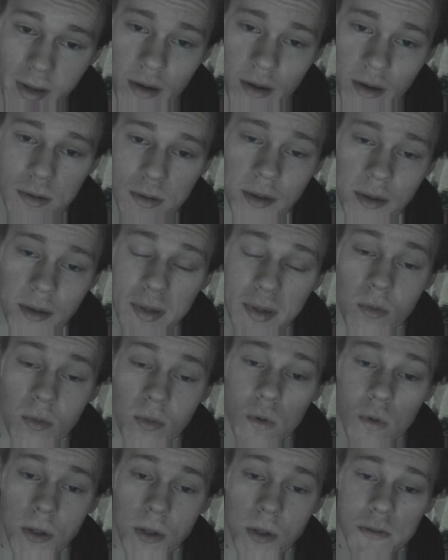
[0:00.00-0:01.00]
it works for
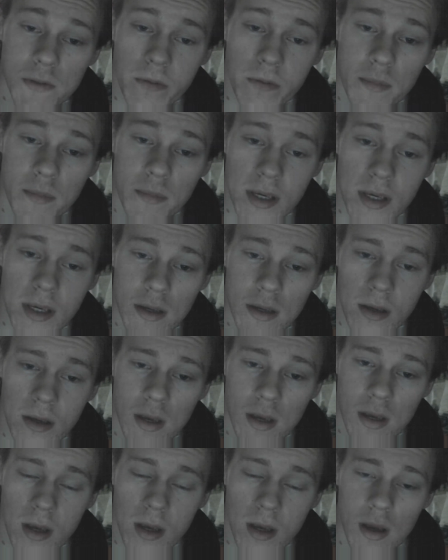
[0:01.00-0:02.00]
me,
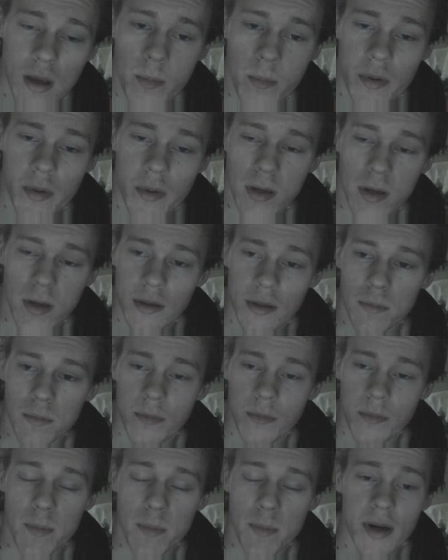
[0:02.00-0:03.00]
but my body
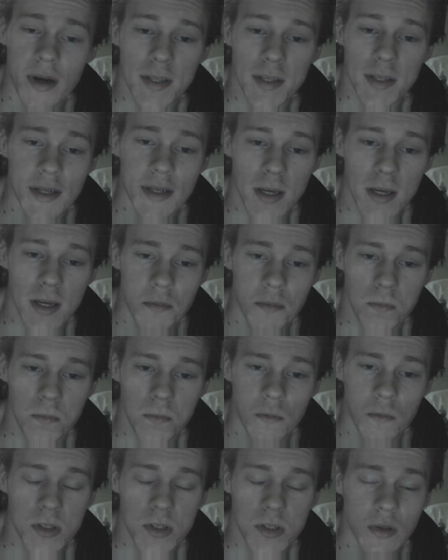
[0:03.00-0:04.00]
type, which a lot
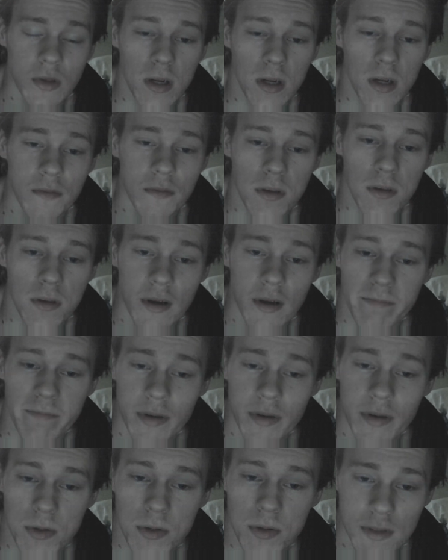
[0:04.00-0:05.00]
of you have posted, are
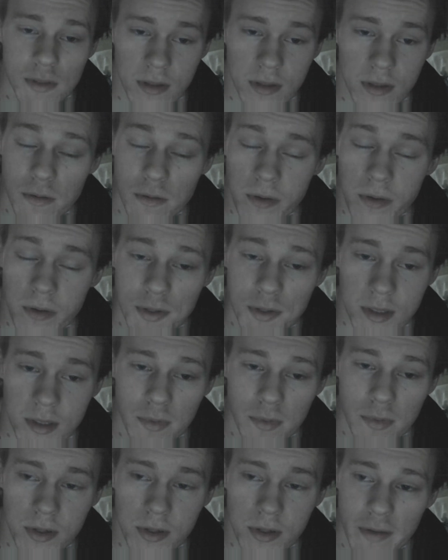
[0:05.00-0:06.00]
very similar. You have a
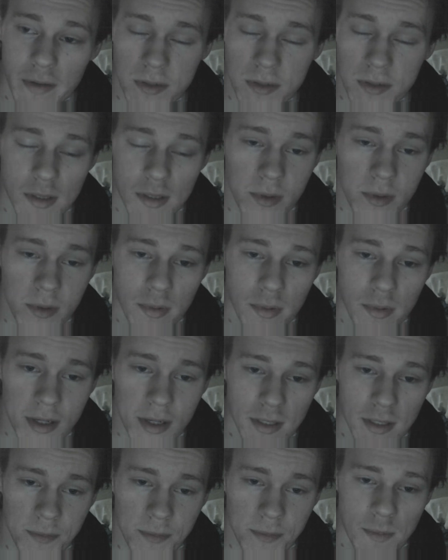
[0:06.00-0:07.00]
similar body type to
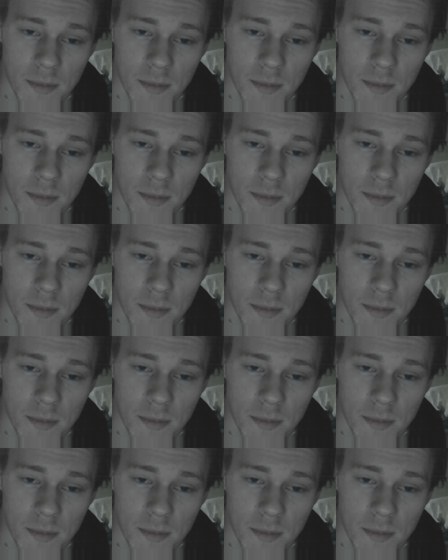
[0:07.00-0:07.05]
mine.